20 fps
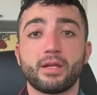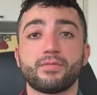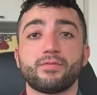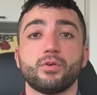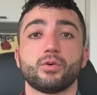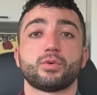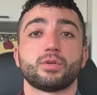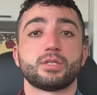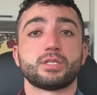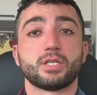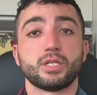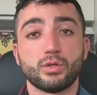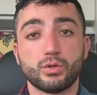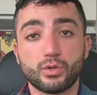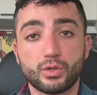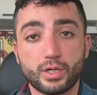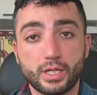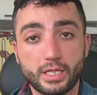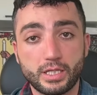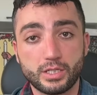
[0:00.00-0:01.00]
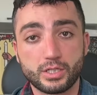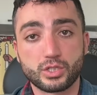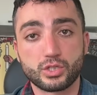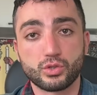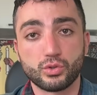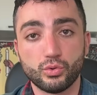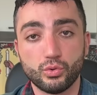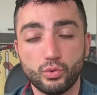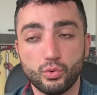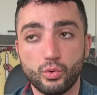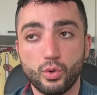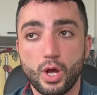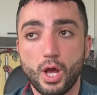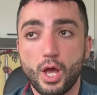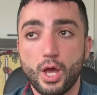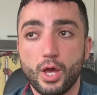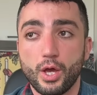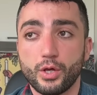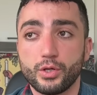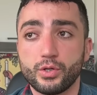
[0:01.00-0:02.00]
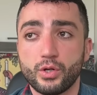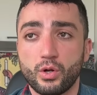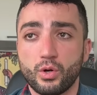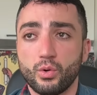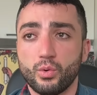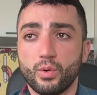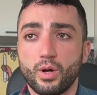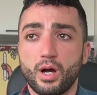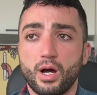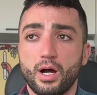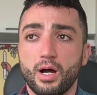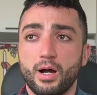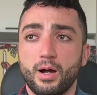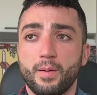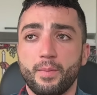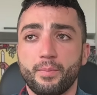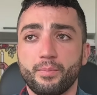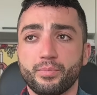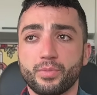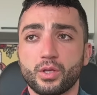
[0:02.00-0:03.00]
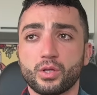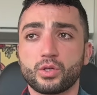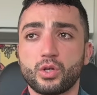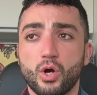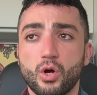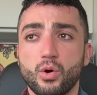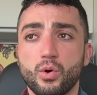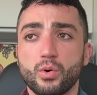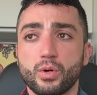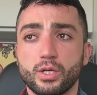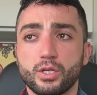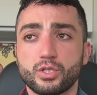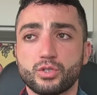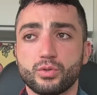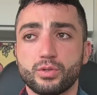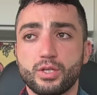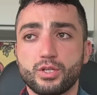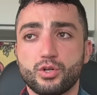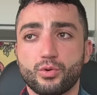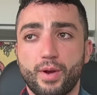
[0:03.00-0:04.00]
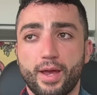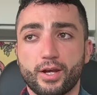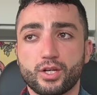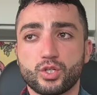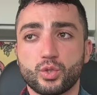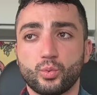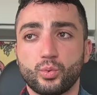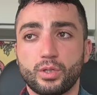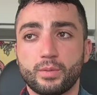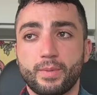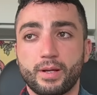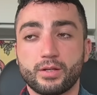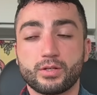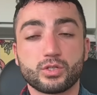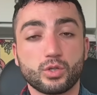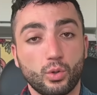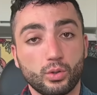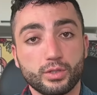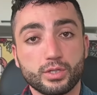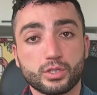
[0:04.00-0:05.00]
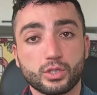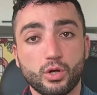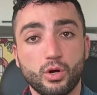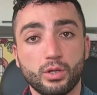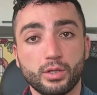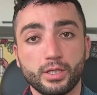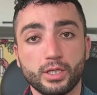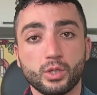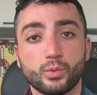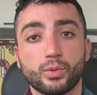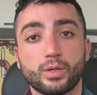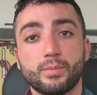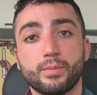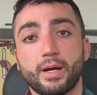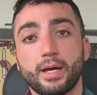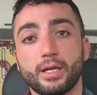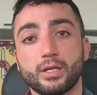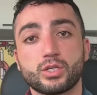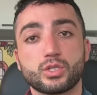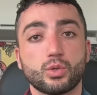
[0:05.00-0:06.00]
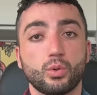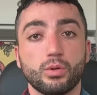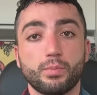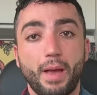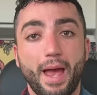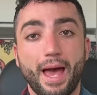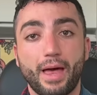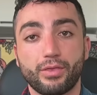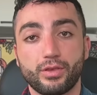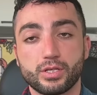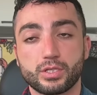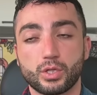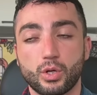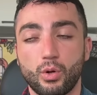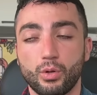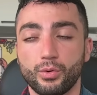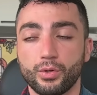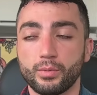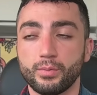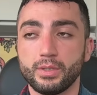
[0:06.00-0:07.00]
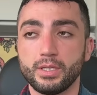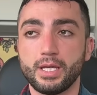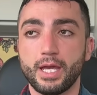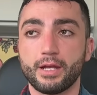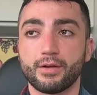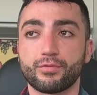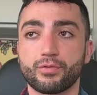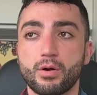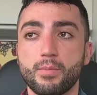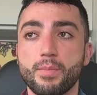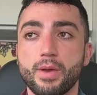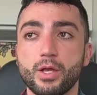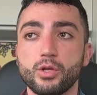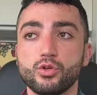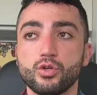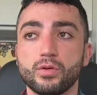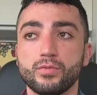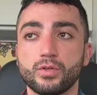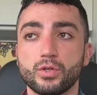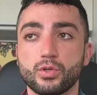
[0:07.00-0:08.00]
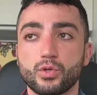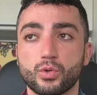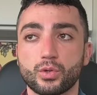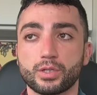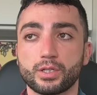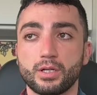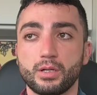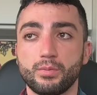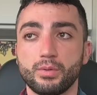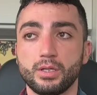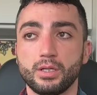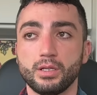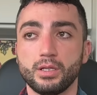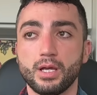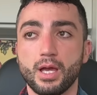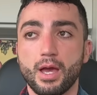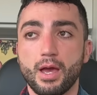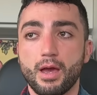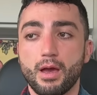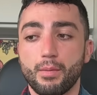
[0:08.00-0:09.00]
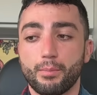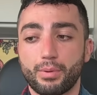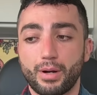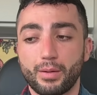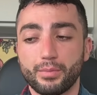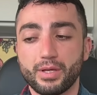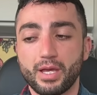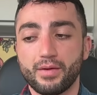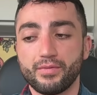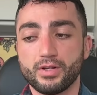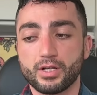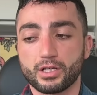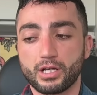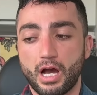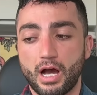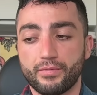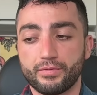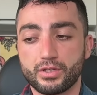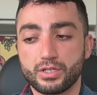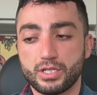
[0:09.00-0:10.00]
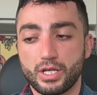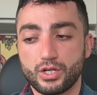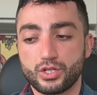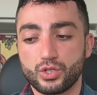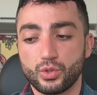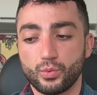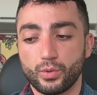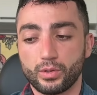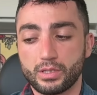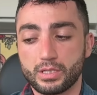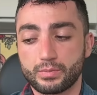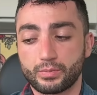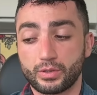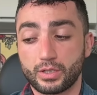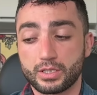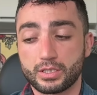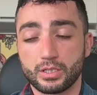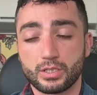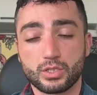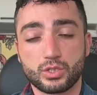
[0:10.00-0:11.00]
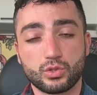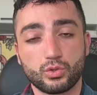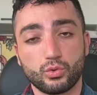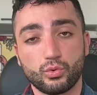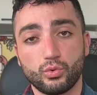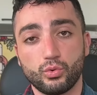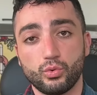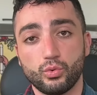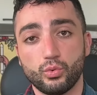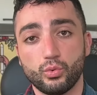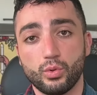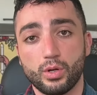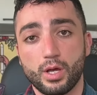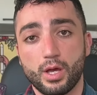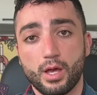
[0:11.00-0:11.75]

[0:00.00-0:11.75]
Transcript: focus here is to, go into the direction where my soul is calling, where my soul path is calling me. And for many of you, you're gonna be probably having a conversation with this person to